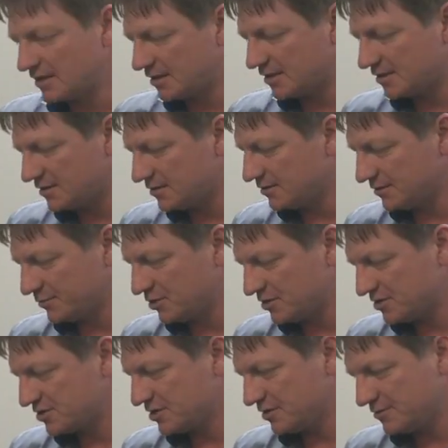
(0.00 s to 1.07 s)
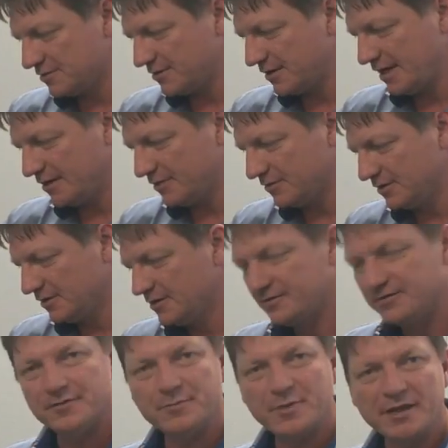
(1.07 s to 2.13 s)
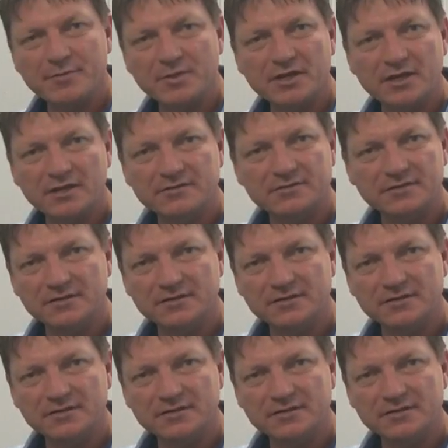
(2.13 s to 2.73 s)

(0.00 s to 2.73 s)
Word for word: and I'm going to show you how the PaperCut